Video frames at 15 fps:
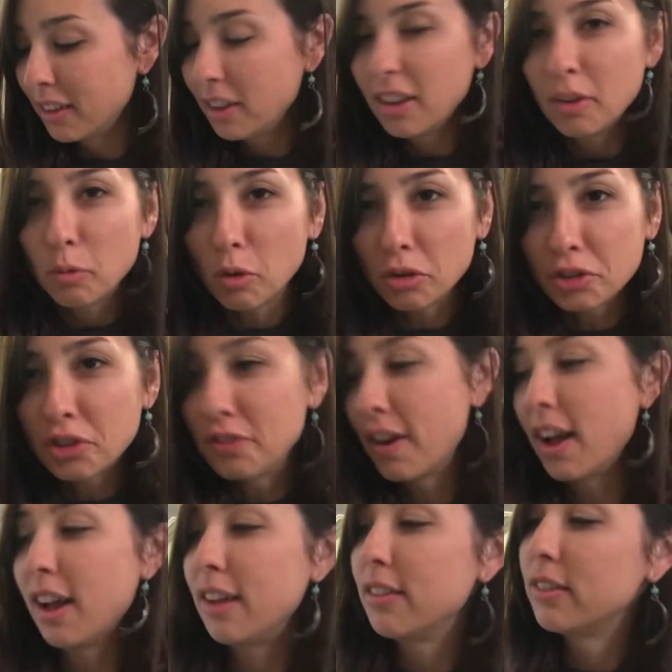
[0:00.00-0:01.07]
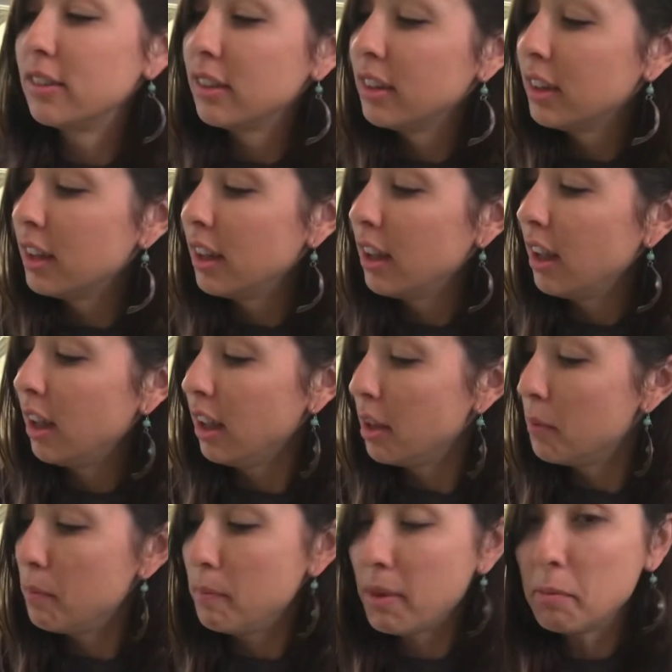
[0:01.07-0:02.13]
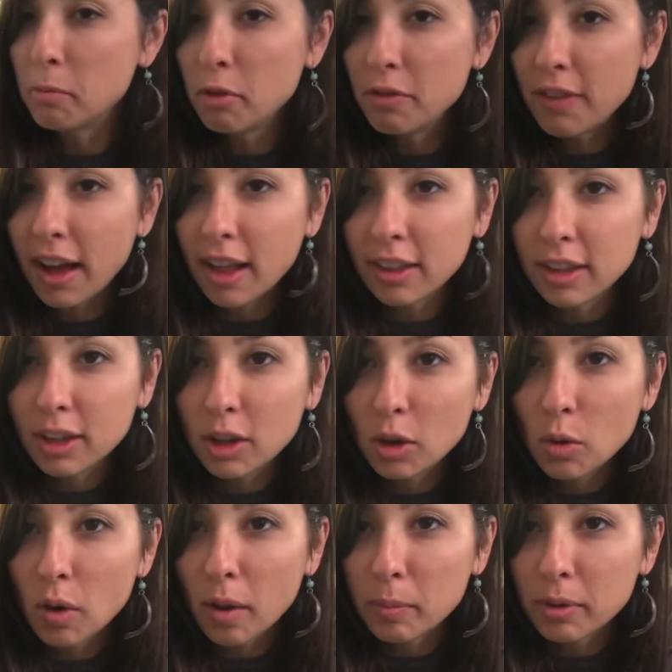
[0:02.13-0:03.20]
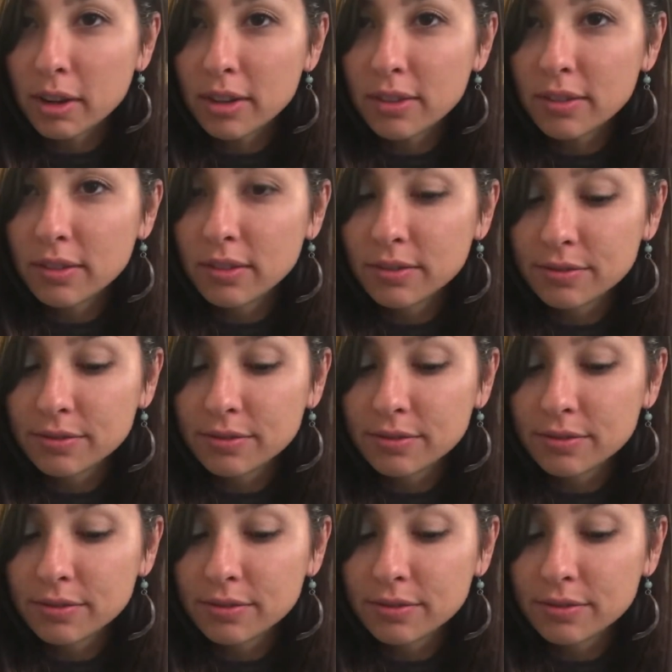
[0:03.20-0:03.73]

We'll survive. Maple Valley Cooperative.